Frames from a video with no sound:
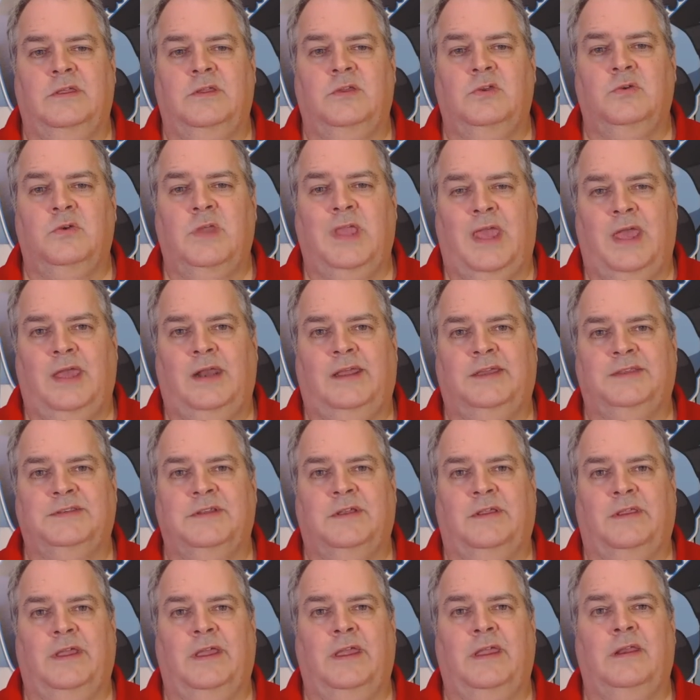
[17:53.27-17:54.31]
You can
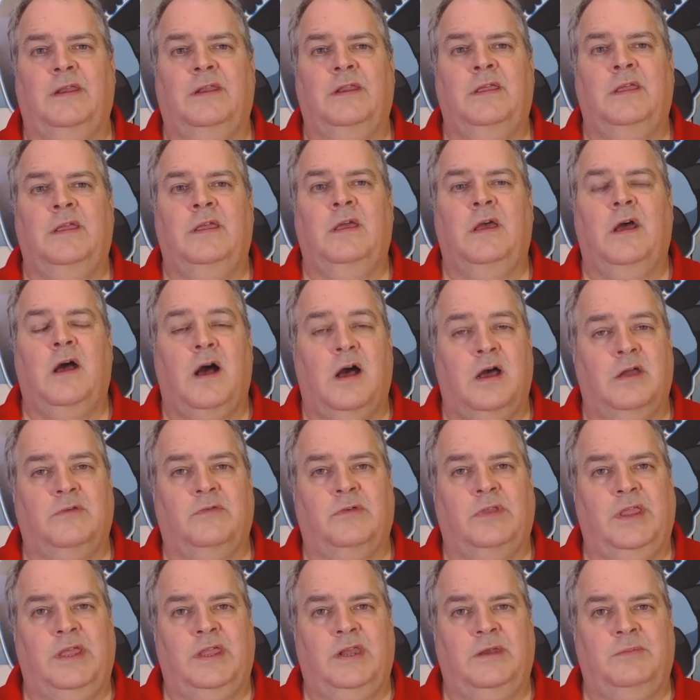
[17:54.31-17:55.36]
escalate
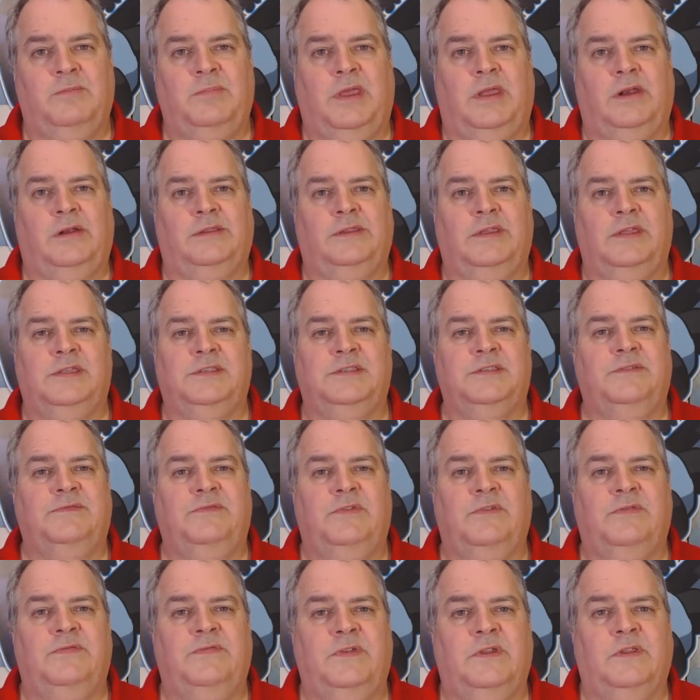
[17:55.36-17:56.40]
unrelated penalties
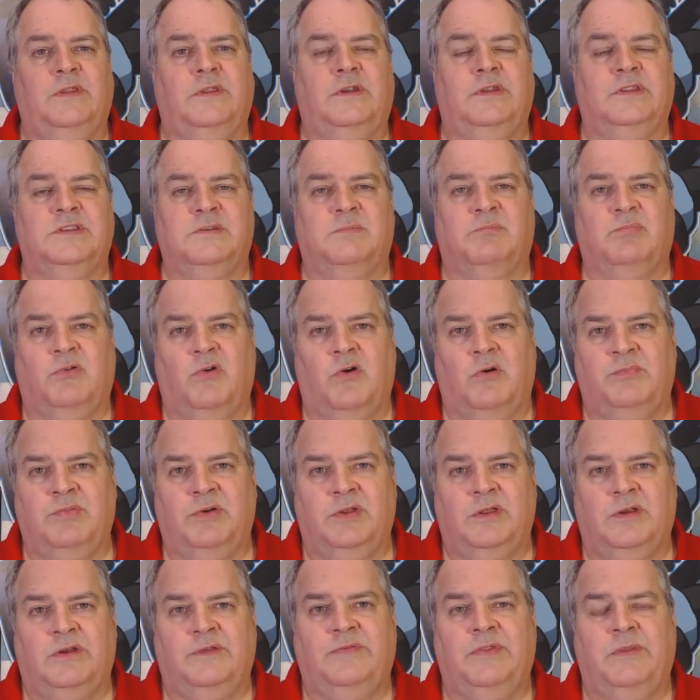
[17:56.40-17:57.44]
if you feel it is
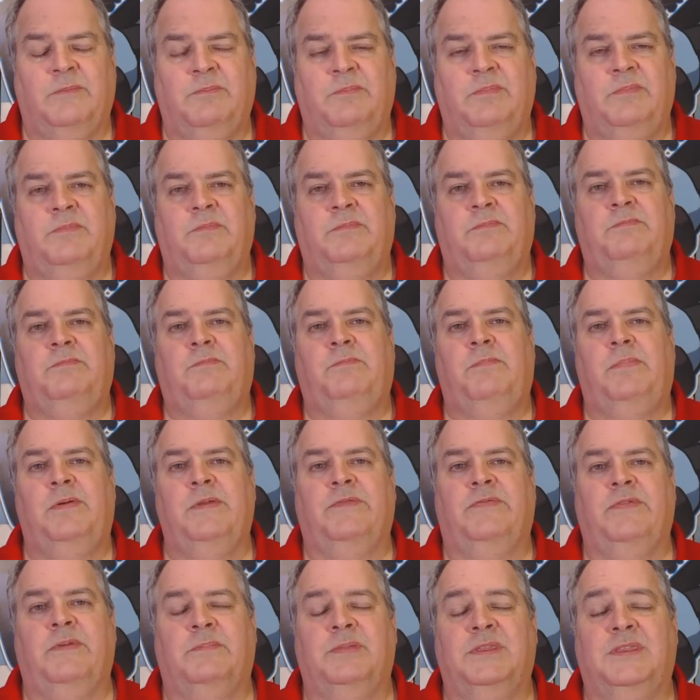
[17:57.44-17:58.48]
appropriate,
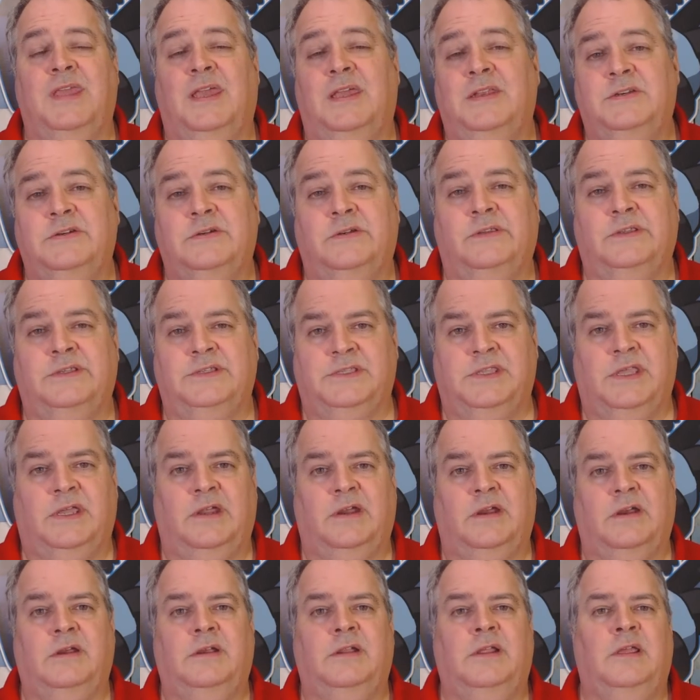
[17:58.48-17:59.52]
if the potential is
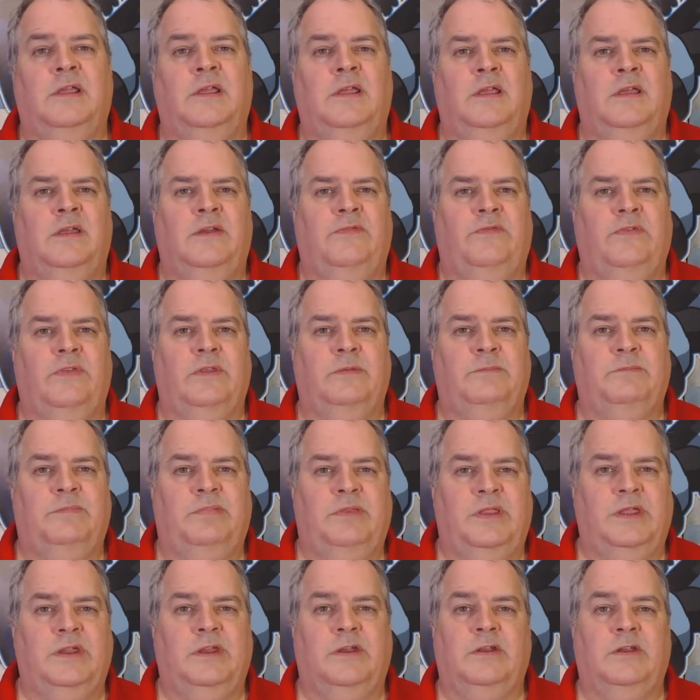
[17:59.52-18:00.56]
there for the
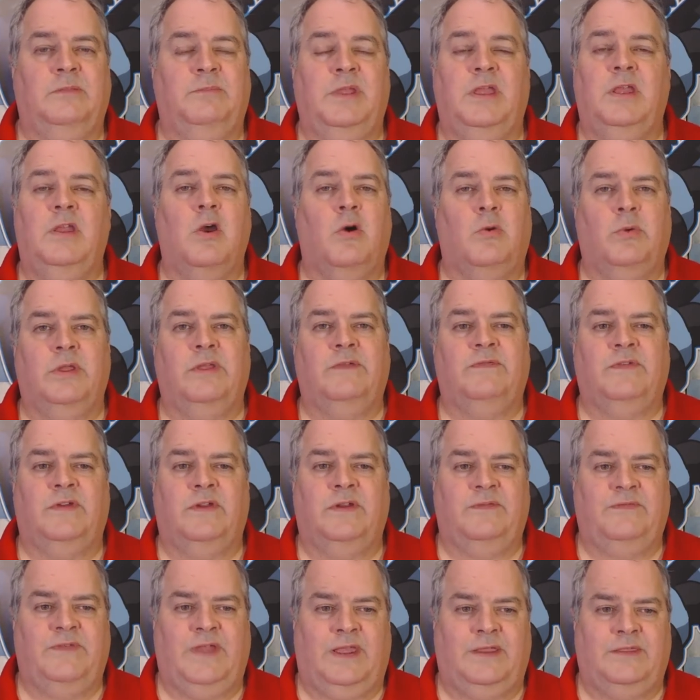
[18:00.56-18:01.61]
player to be going for
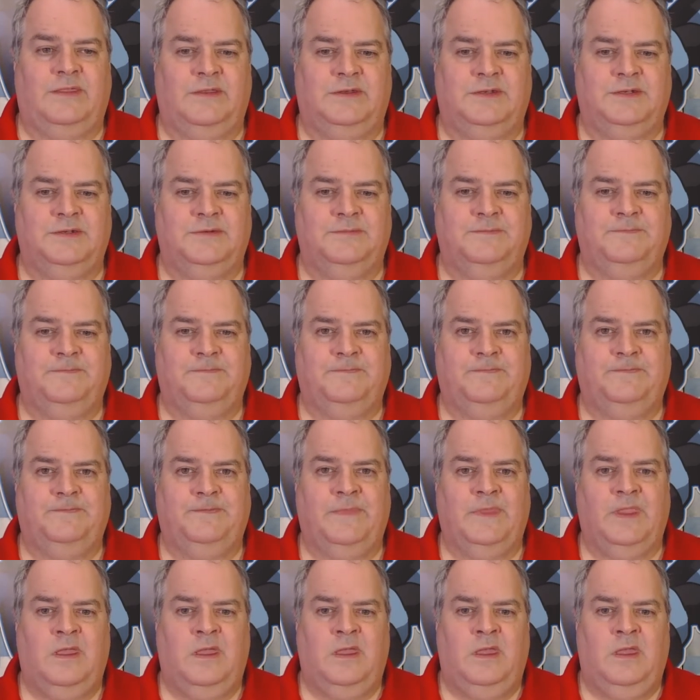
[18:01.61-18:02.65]
advantage.
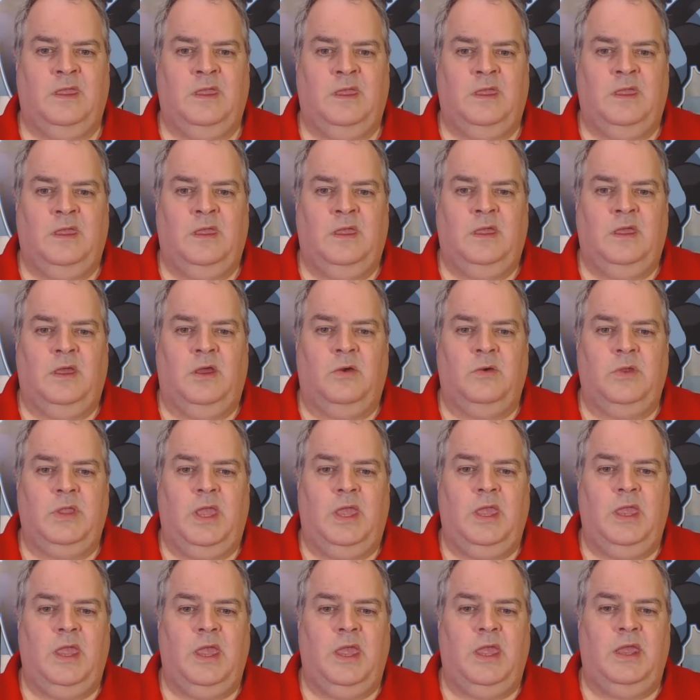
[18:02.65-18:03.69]

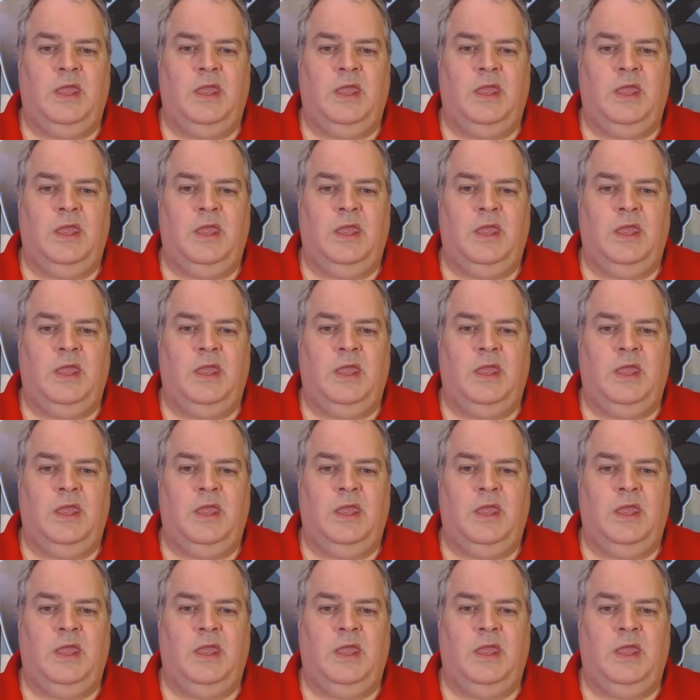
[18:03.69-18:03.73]
Okay,